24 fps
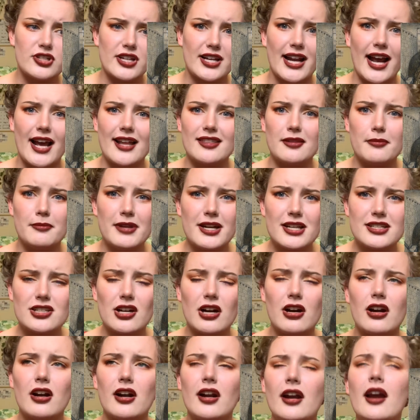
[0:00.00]
It had the
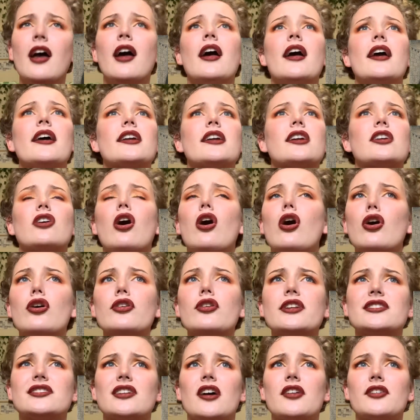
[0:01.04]
Minotaur, it had all
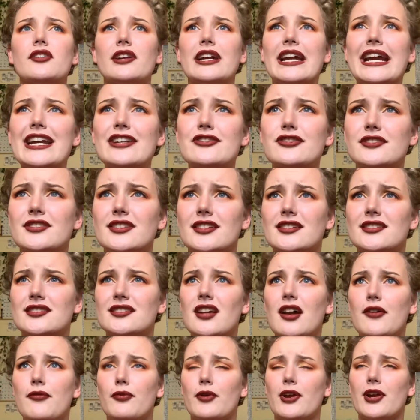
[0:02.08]
this other interesting
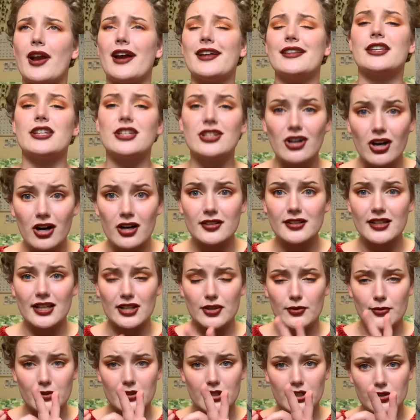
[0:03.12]
stuff where you had the yarn that
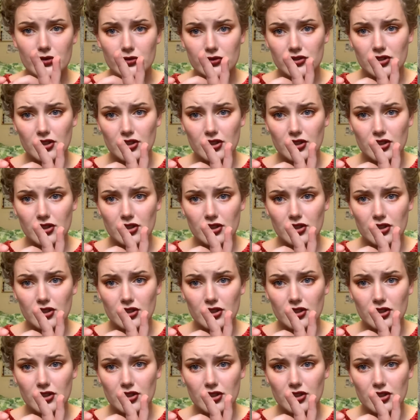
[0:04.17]
you would use